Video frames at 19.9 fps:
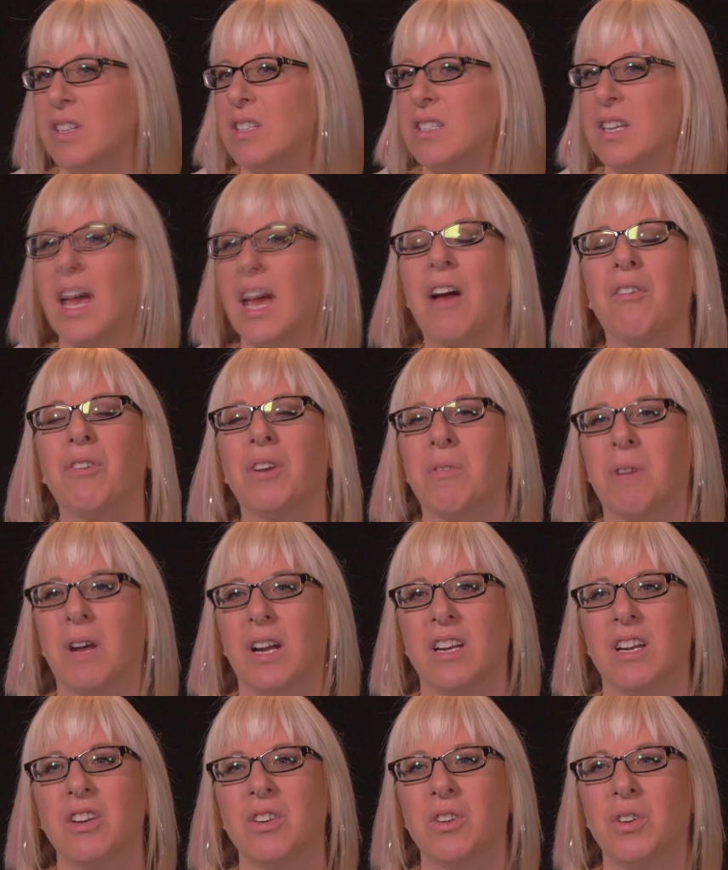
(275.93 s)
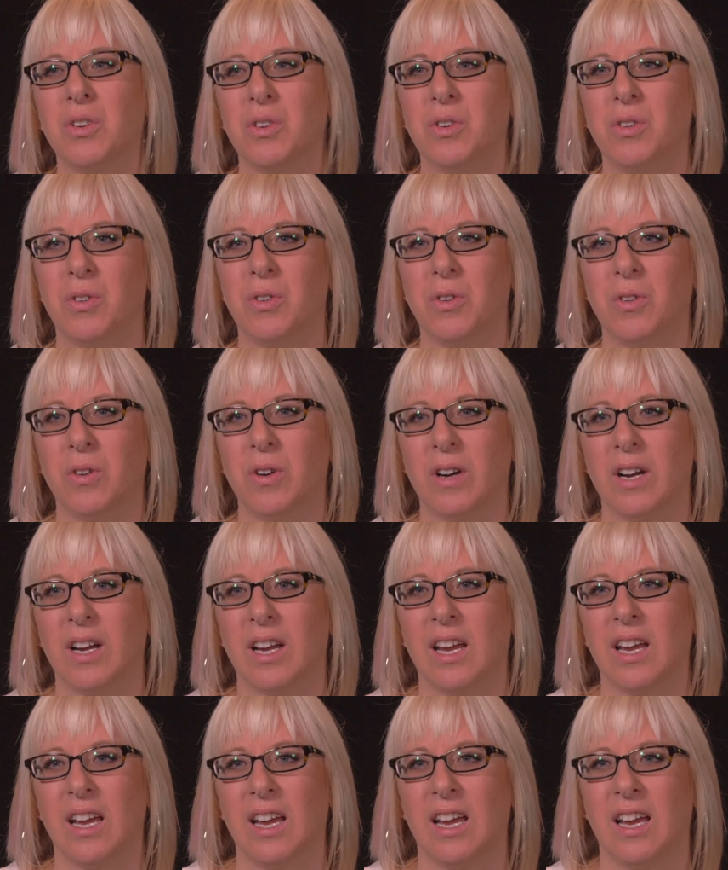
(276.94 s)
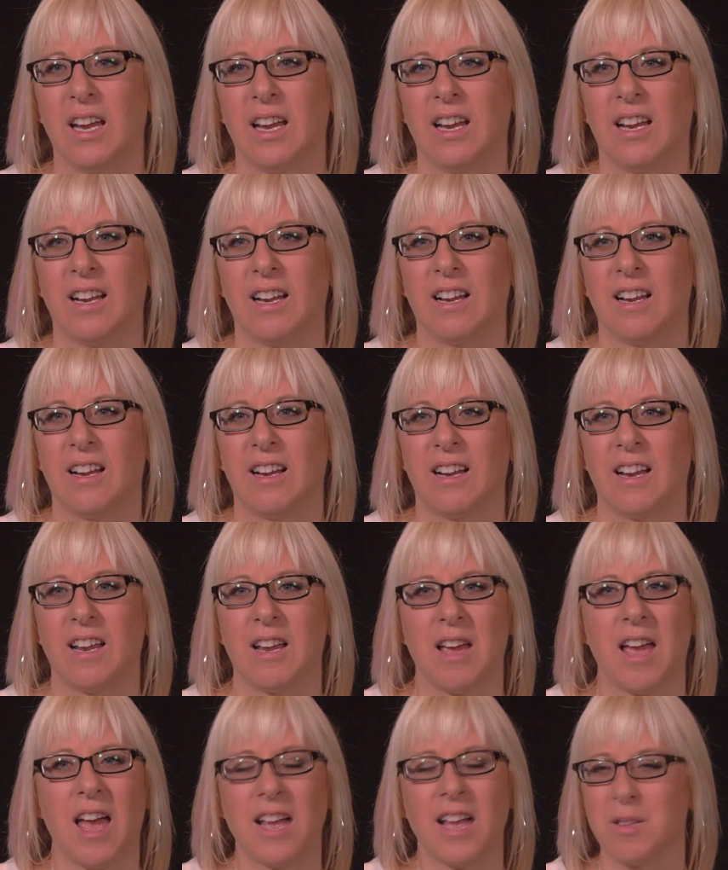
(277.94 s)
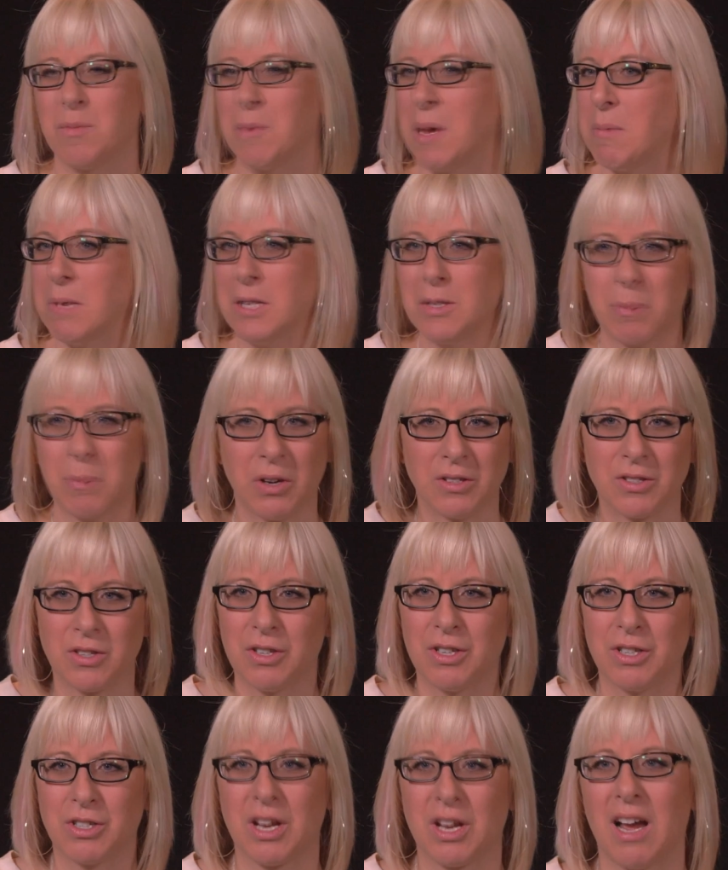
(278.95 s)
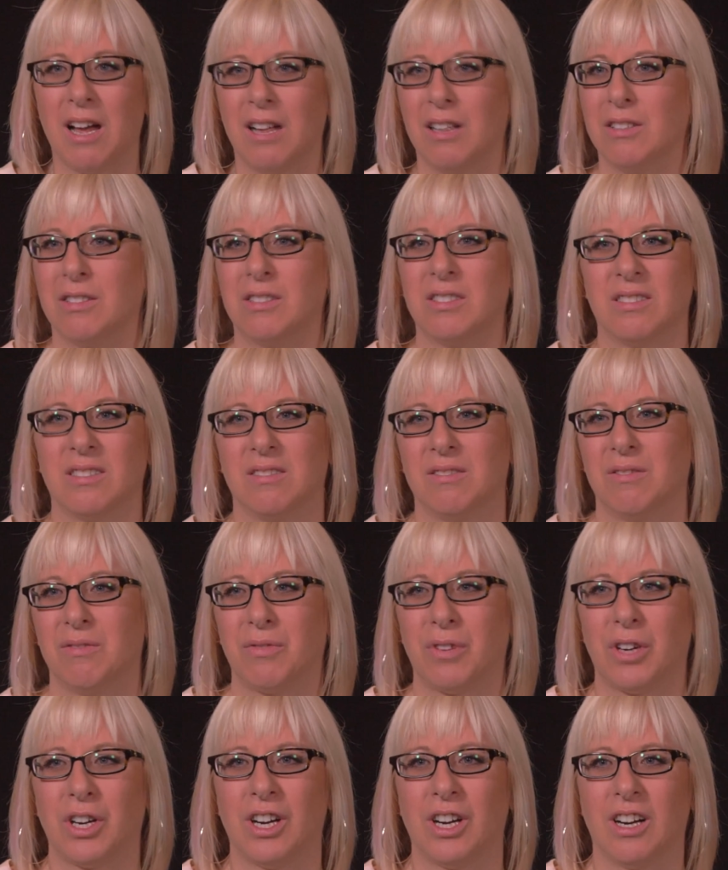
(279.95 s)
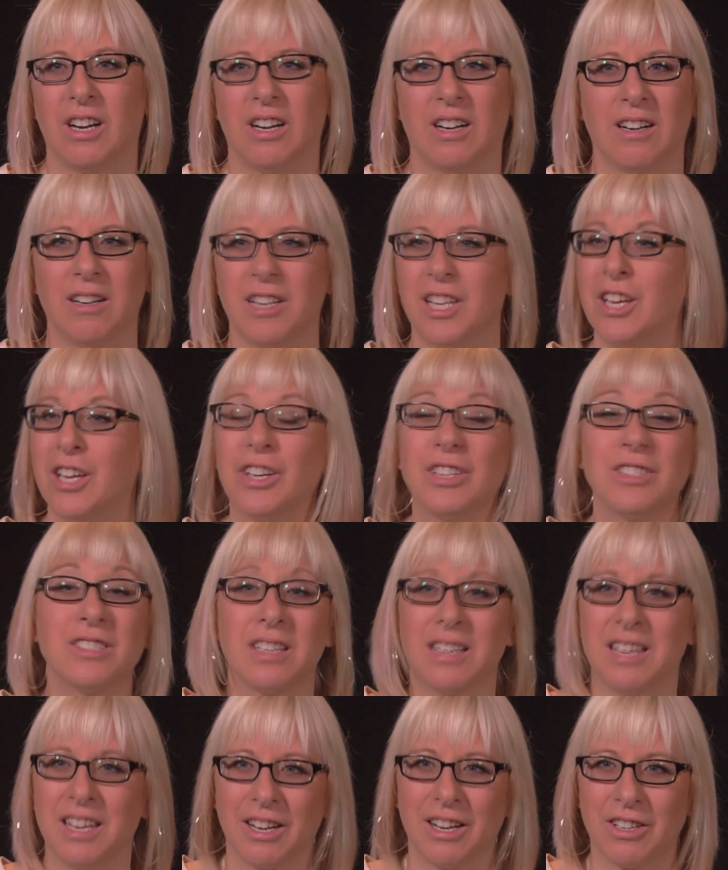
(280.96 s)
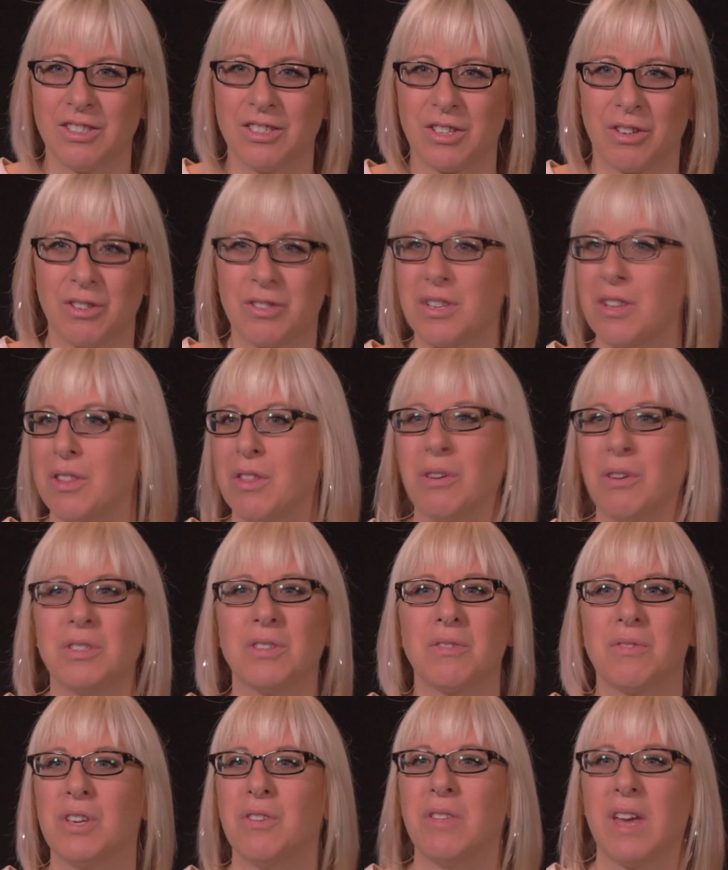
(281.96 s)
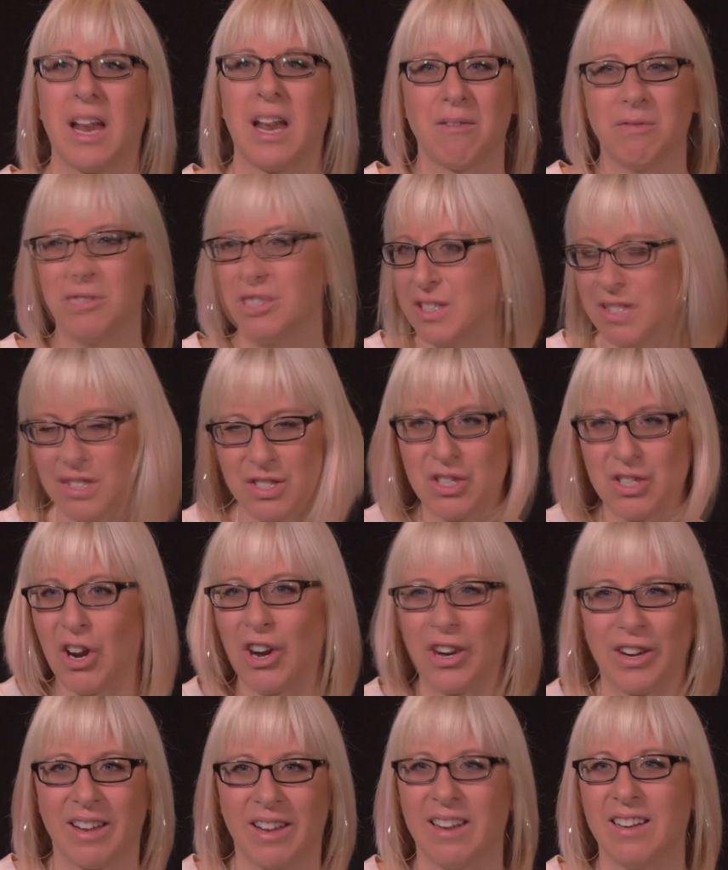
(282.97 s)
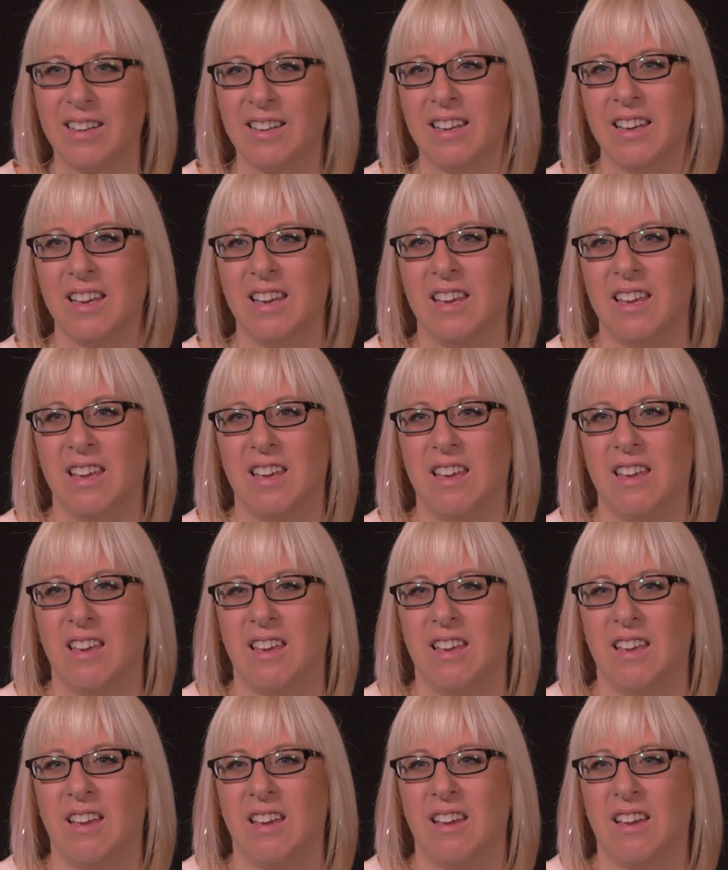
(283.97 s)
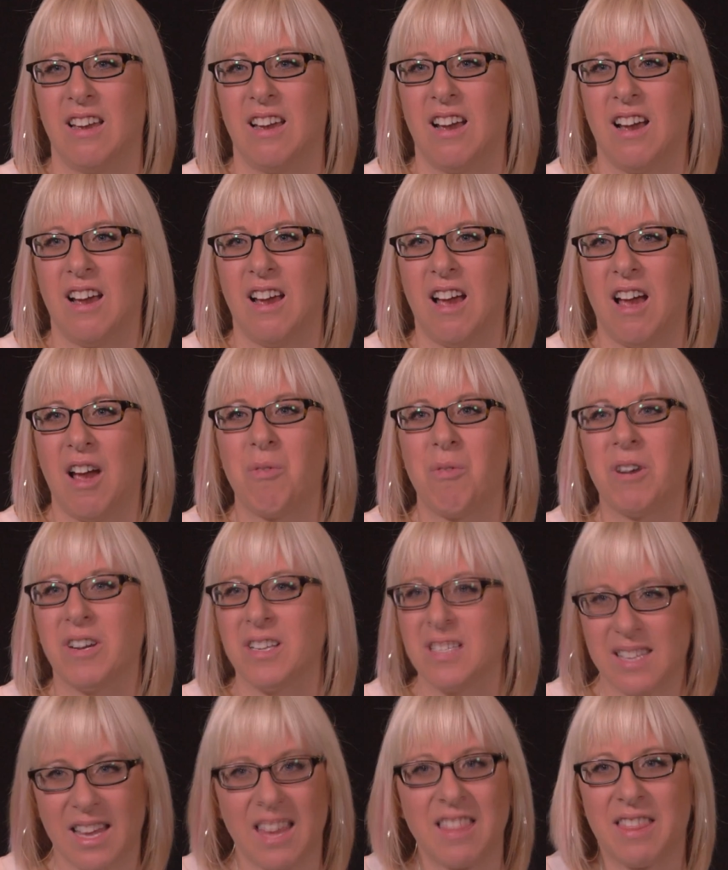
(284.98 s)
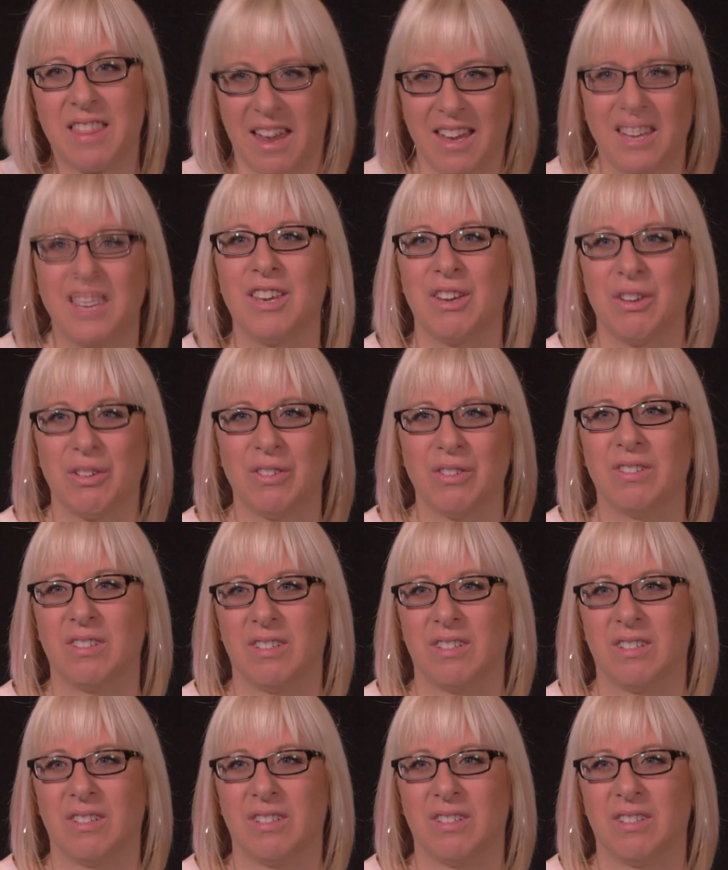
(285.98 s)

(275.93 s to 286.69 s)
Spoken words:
To everyone who has maybe sponsored a child for years and years, or to those of you that have just started, I want to say thank you.